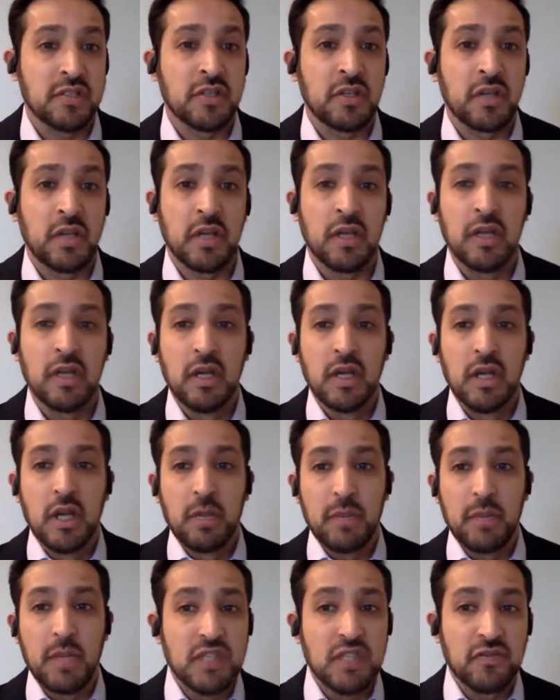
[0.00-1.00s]
Is it a
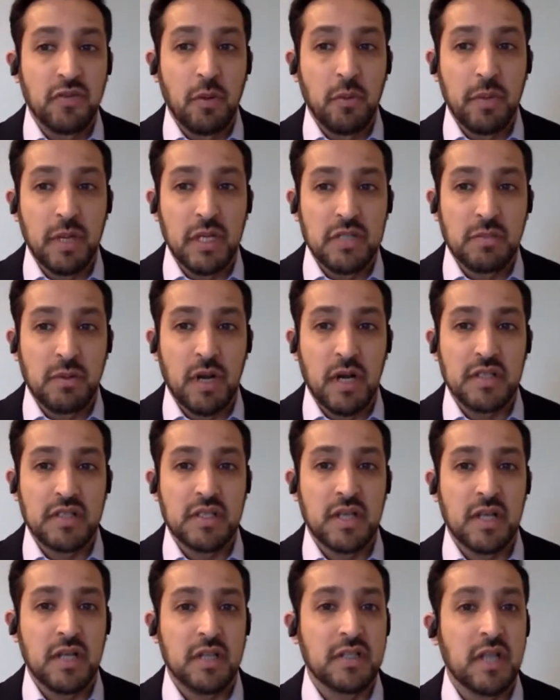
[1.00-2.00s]
peaceful peace
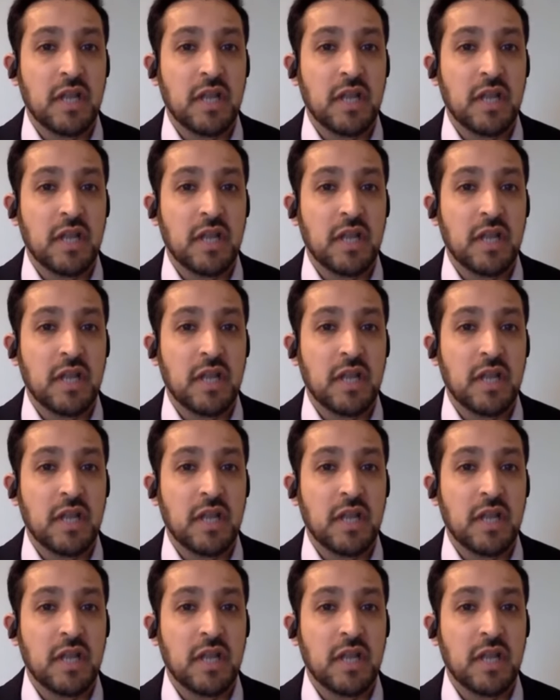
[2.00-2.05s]
process